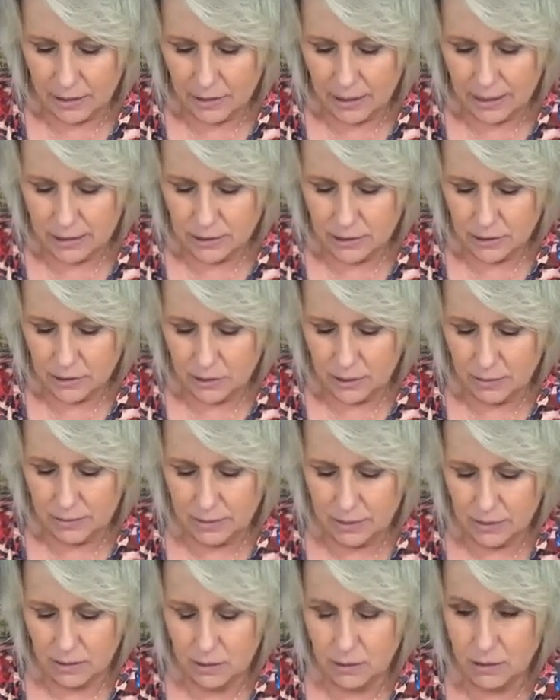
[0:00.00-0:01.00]
how do I
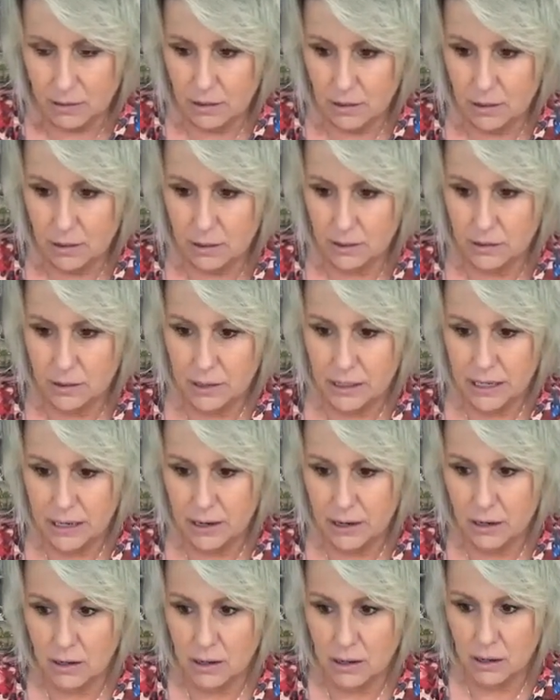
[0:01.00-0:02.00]
describe
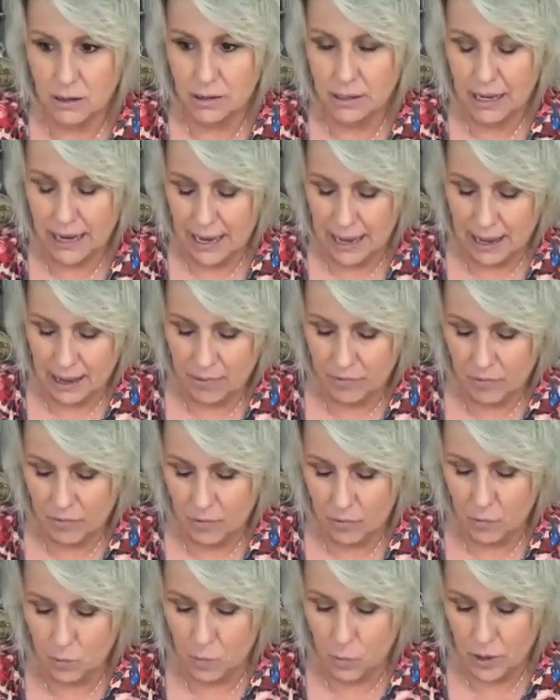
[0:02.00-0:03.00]
their are they have
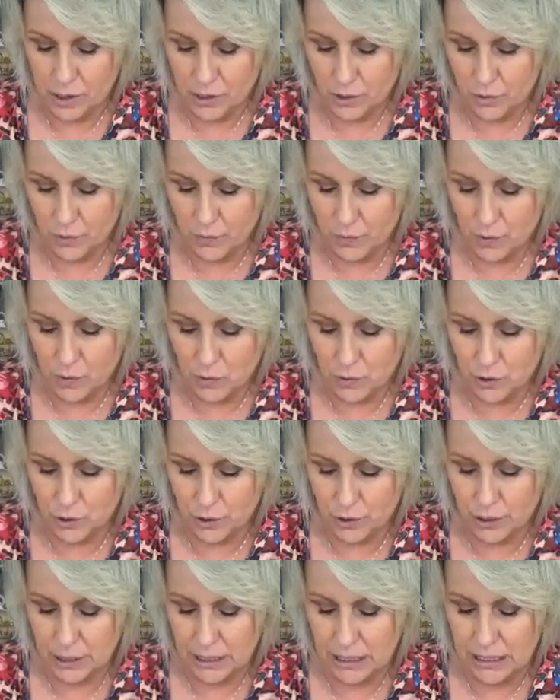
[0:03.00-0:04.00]
wonderful
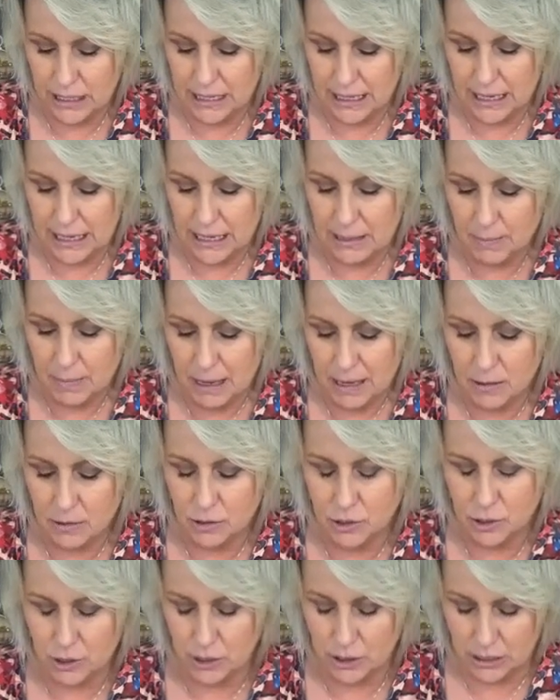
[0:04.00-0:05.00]
you're going to get
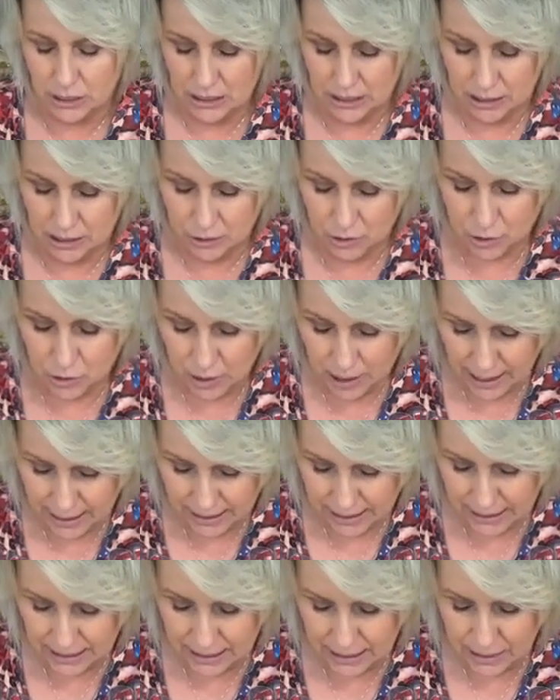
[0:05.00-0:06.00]
emails, you're going to get
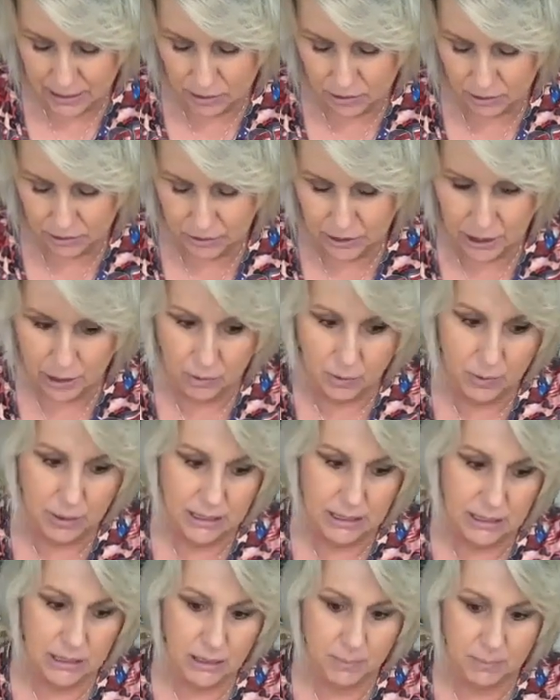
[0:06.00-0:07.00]
tracking, you'll know
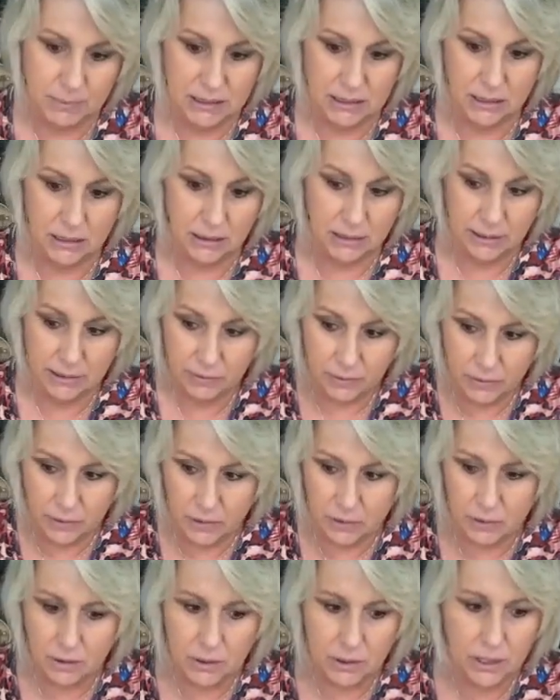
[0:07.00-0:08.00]
when it's been
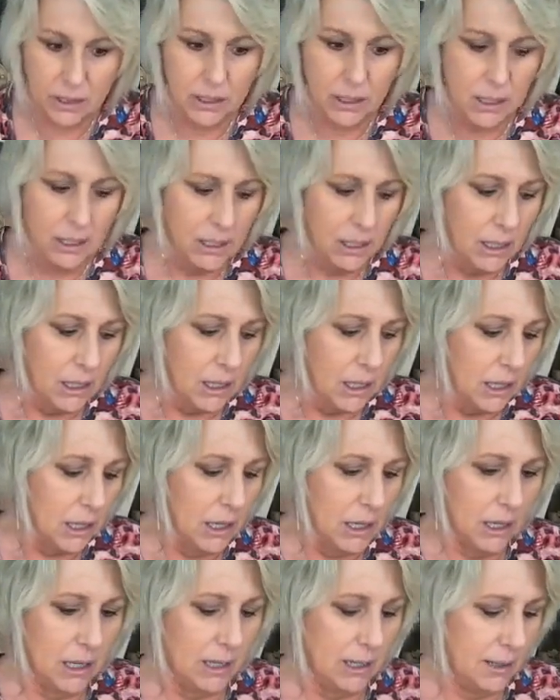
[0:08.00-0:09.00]
delivered.
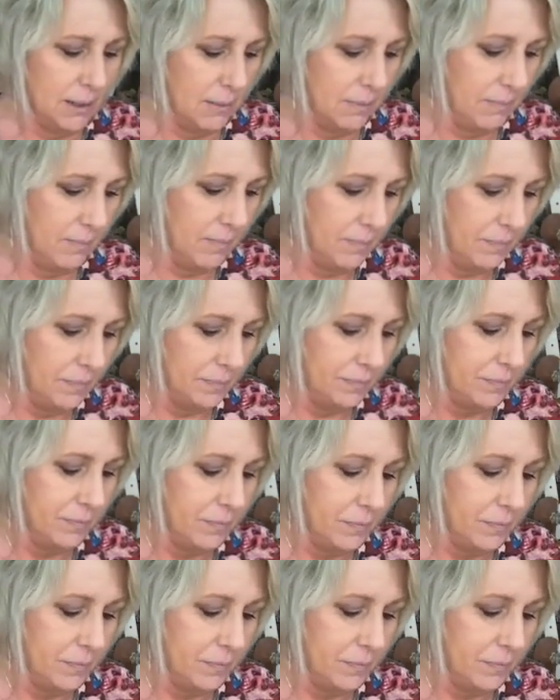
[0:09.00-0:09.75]
Um